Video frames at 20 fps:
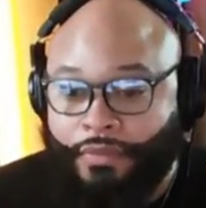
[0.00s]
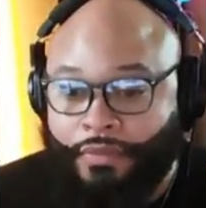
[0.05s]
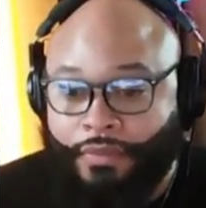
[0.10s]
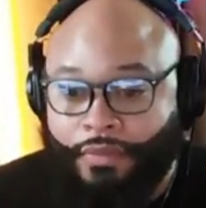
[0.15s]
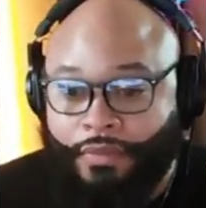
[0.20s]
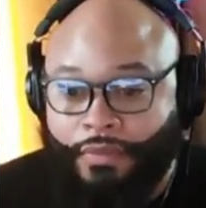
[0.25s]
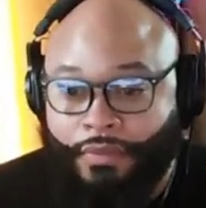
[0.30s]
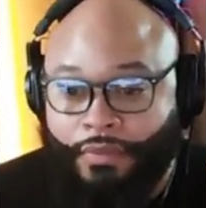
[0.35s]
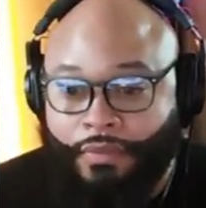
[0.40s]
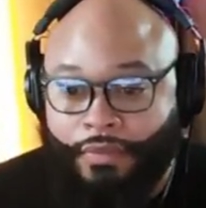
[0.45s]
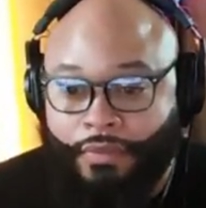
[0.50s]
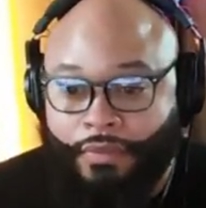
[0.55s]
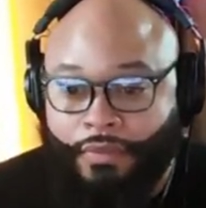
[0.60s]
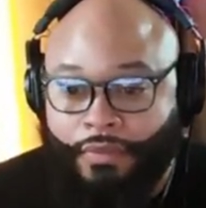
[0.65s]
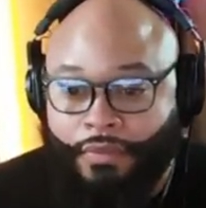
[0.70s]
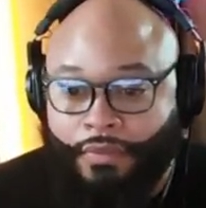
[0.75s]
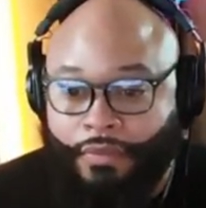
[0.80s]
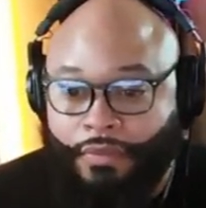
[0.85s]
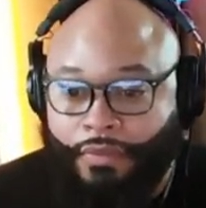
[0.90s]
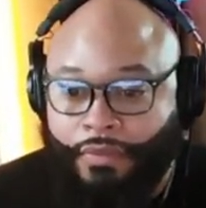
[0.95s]

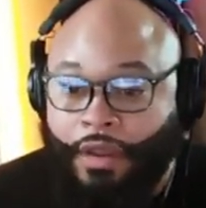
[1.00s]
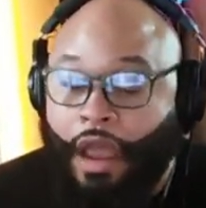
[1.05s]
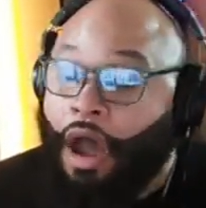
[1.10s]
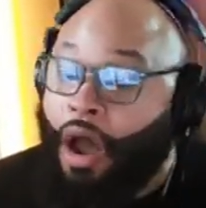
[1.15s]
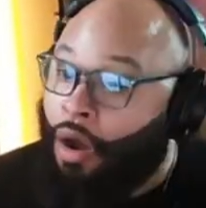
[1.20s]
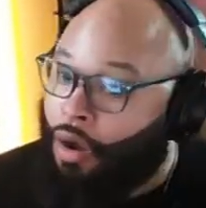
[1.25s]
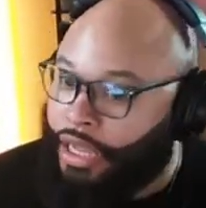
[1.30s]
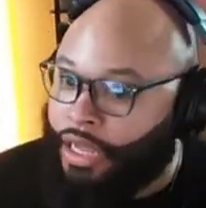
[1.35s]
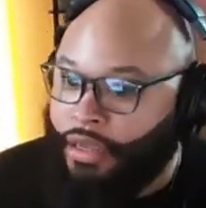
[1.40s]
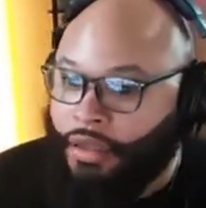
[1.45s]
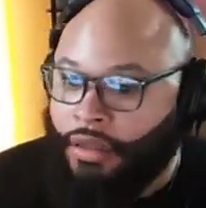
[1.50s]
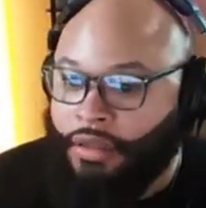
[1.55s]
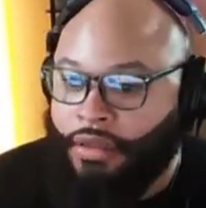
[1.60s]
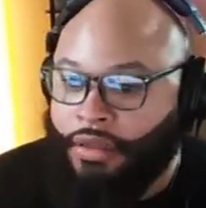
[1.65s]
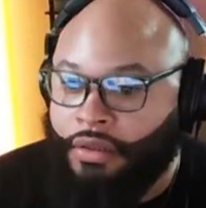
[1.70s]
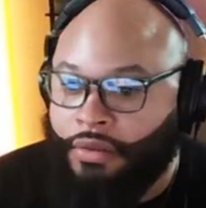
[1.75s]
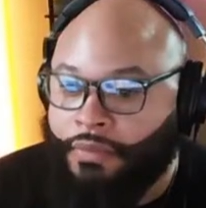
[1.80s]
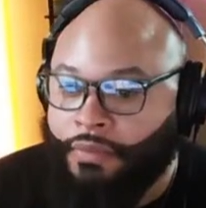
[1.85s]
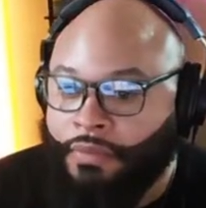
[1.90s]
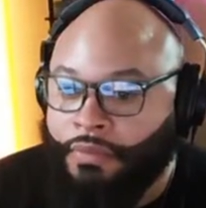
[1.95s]

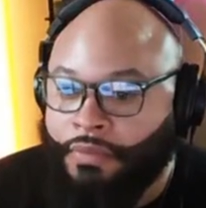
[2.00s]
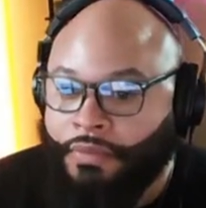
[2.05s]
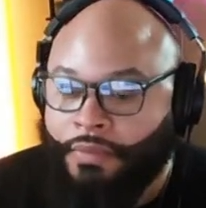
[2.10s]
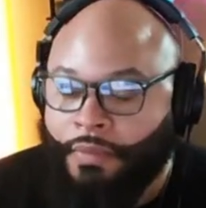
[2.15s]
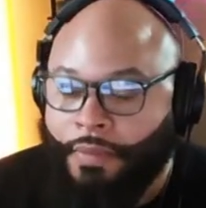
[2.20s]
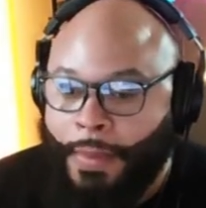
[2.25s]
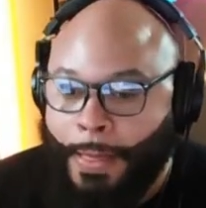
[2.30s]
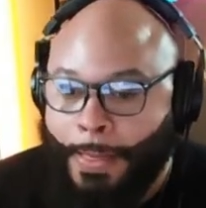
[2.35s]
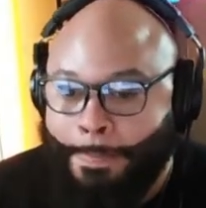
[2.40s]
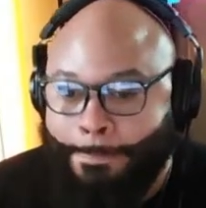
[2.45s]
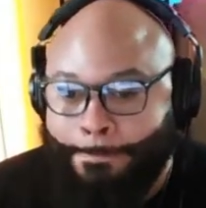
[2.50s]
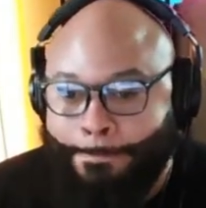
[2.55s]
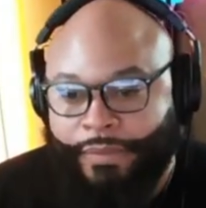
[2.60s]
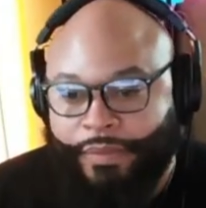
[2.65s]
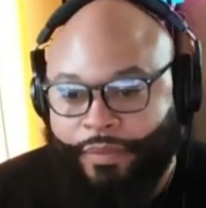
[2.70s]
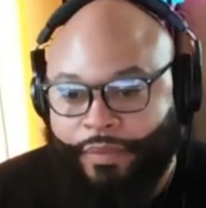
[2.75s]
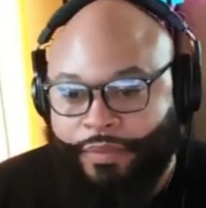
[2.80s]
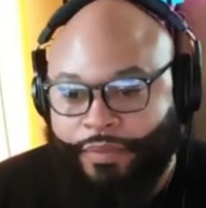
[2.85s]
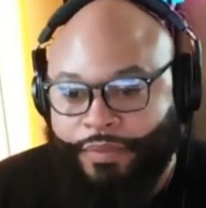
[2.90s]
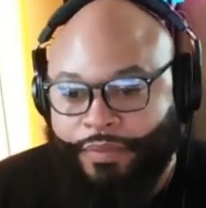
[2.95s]

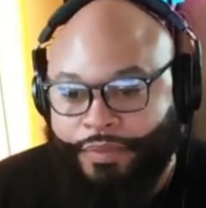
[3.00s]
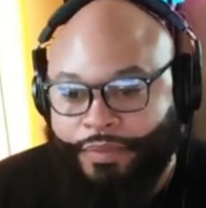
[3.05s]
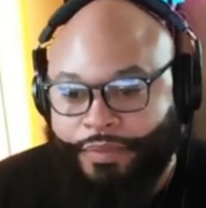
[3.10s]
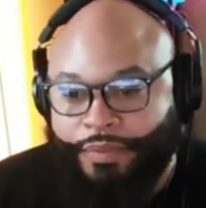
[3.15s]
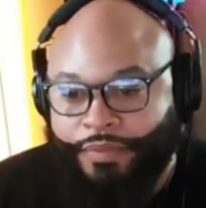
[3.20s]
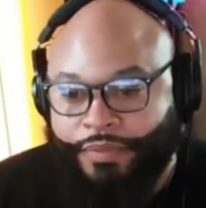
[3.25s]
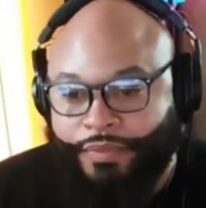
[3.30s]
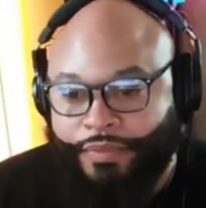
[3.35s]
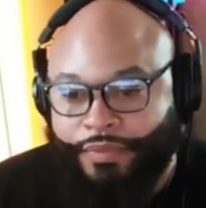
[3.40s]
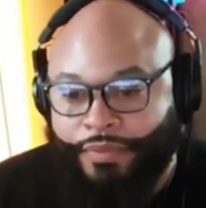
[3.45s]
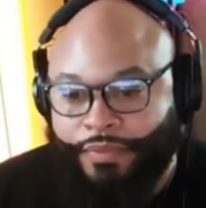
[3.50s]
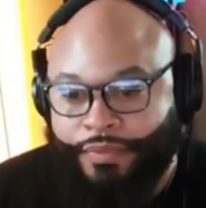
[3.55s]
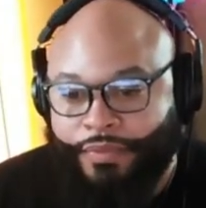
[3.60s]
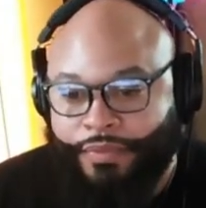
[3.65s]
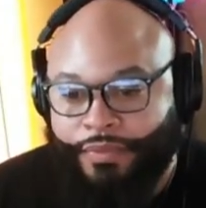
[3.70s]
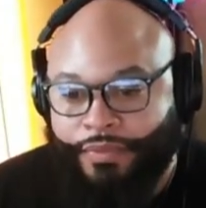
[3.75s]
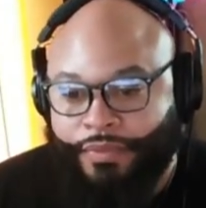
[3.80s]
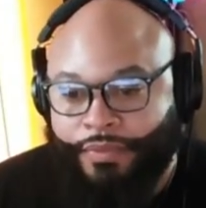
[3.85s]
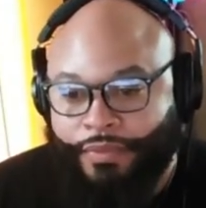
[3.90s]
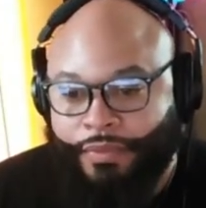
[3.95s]

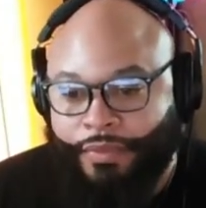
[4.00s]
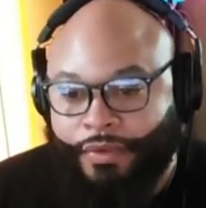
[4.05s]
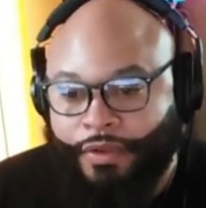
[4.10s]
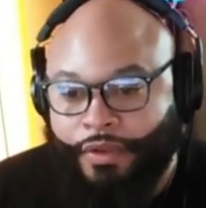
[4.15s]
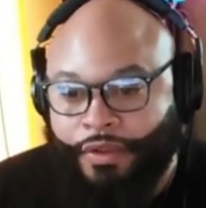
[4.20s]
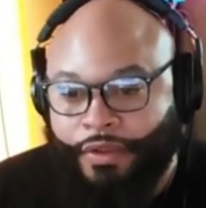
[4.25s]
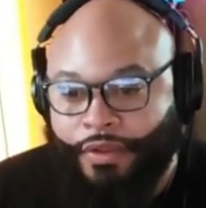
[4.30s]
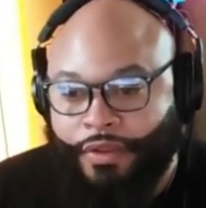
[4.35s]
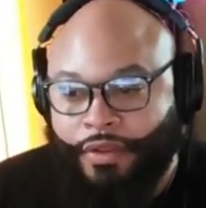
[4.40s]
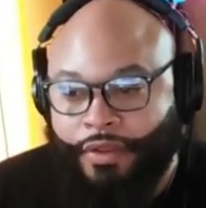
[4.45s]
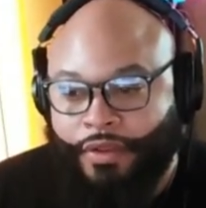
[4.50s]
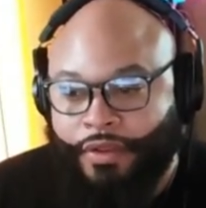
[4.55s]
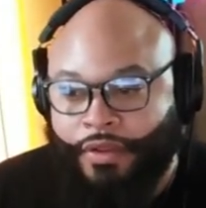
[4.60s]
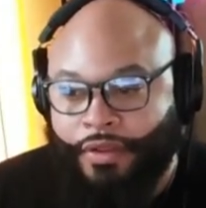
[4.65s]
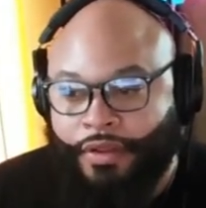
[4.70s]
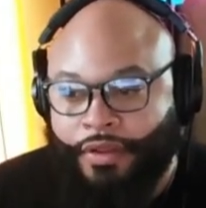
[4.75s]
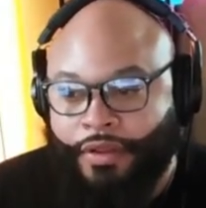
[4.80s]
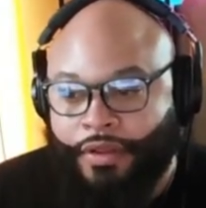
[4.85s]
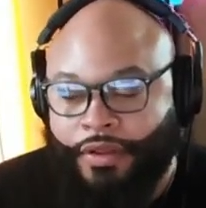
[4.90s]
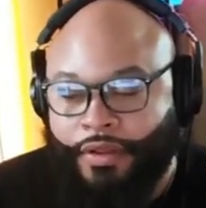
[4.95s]

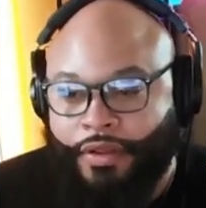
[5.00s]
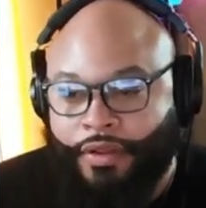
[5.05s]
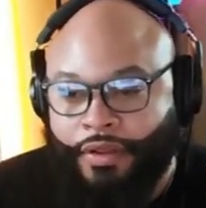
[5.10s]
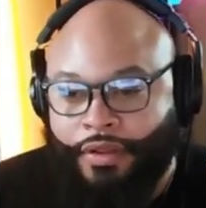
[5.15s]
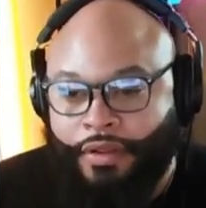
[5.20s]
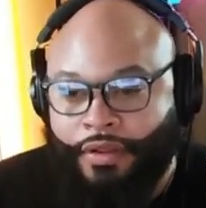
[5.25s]
(silent)